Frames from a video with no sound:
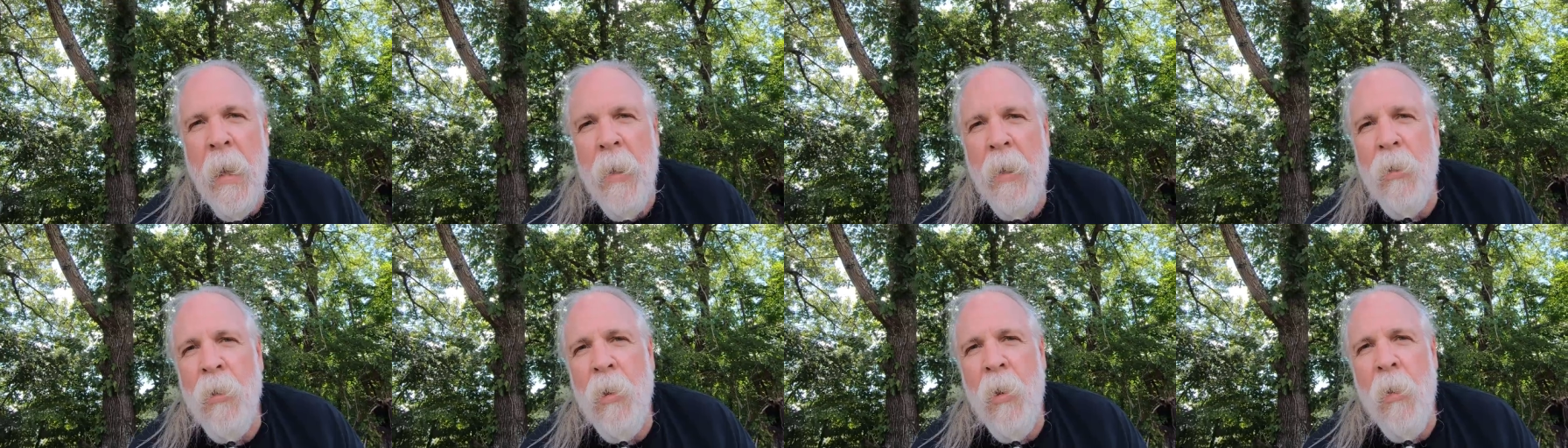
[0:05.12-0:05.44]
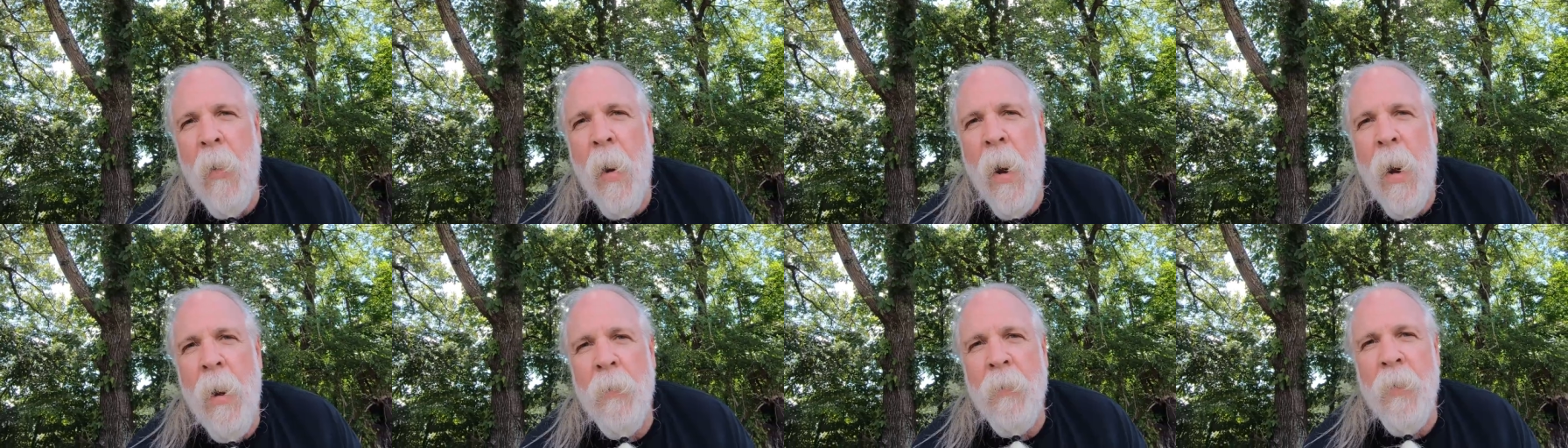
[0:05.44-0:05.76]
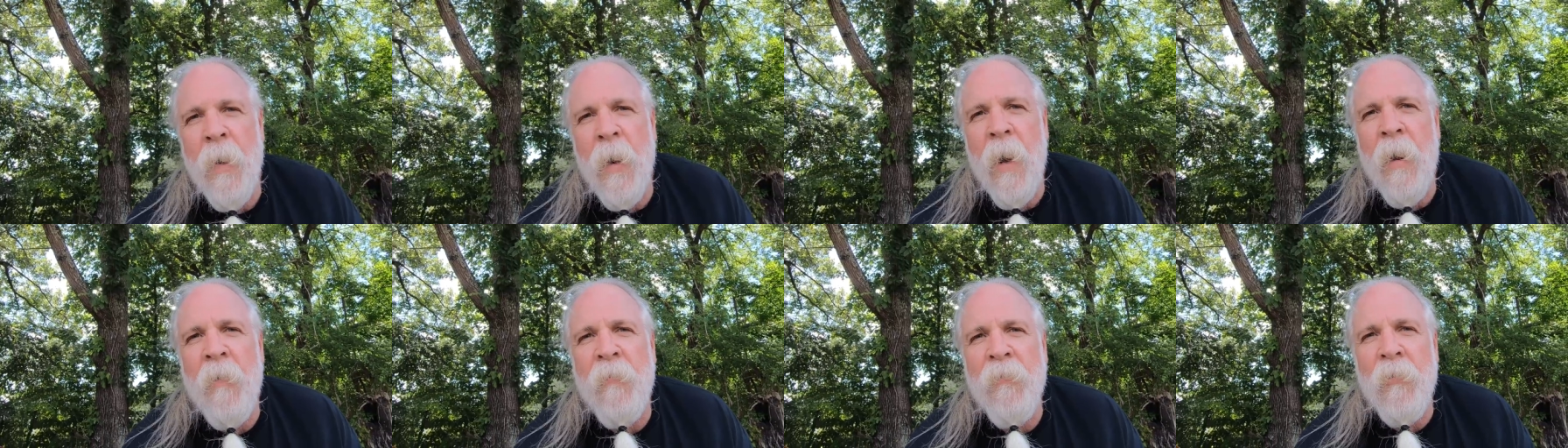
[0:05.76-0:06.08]
and you go out
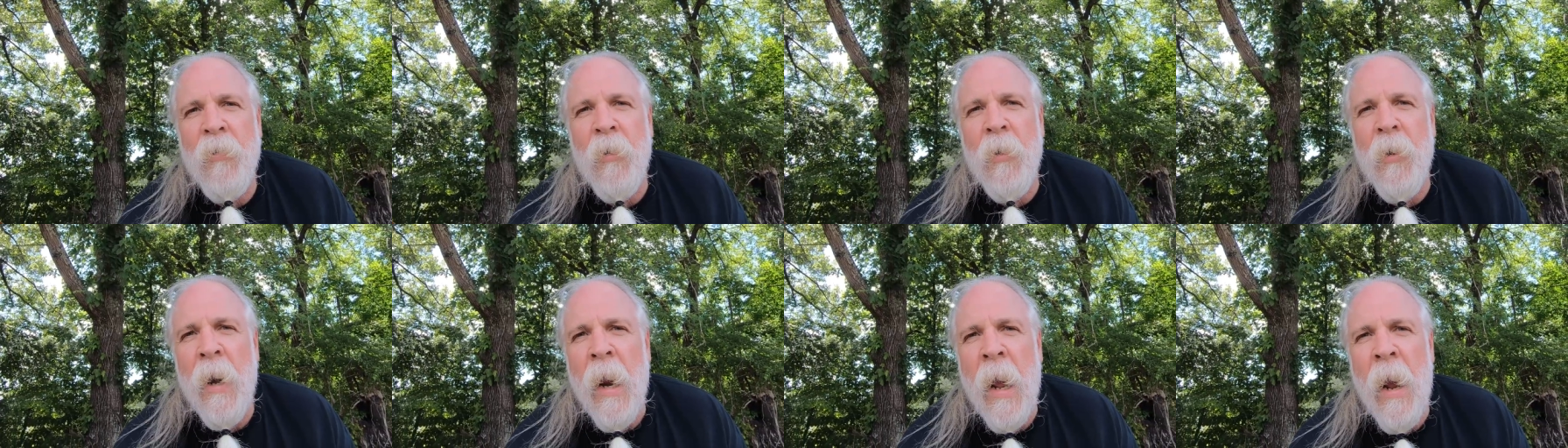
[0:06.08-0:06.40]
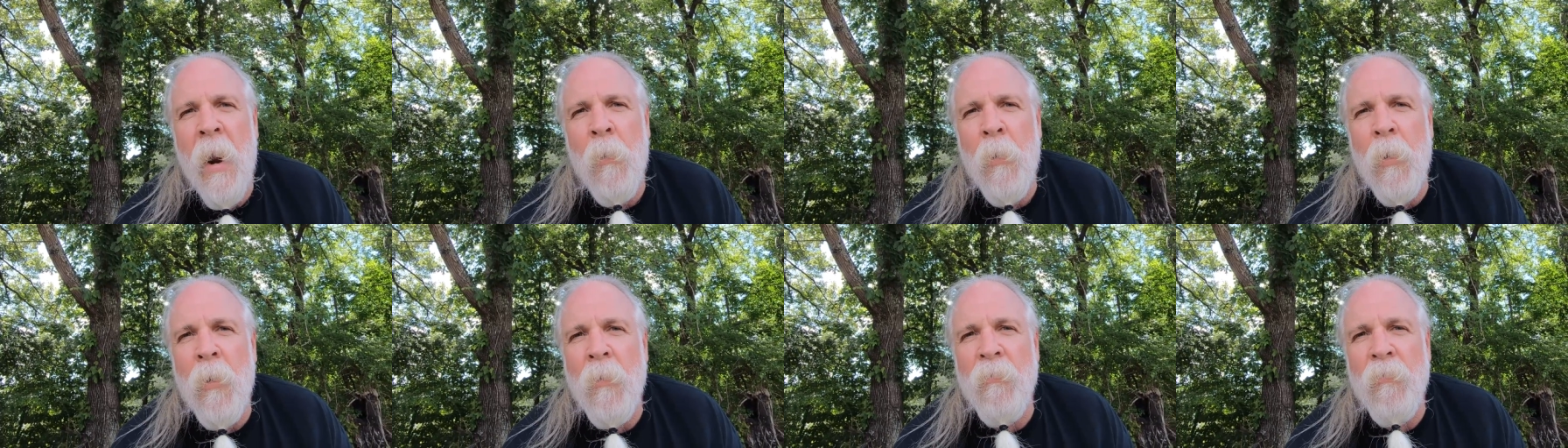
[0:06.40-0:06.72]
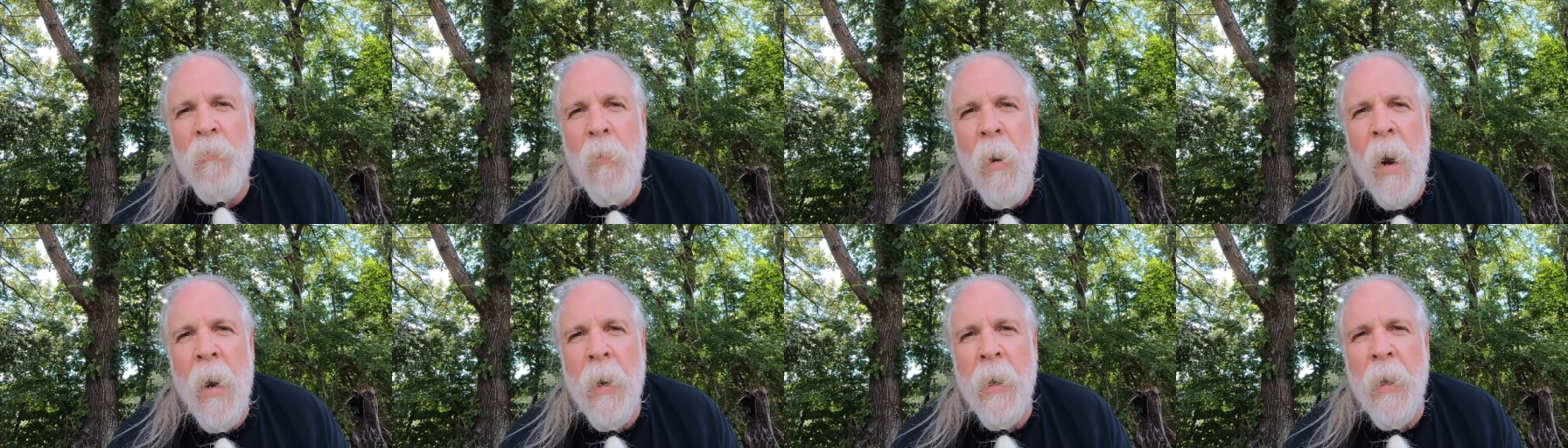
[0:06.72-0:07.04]
and after an hour
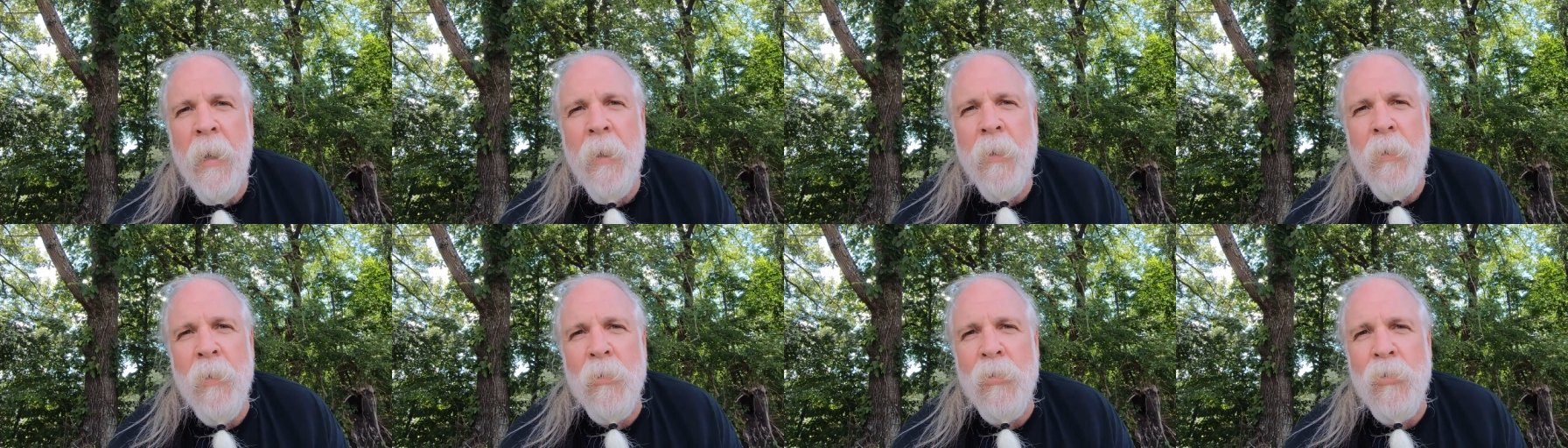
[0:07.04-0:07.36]
of riding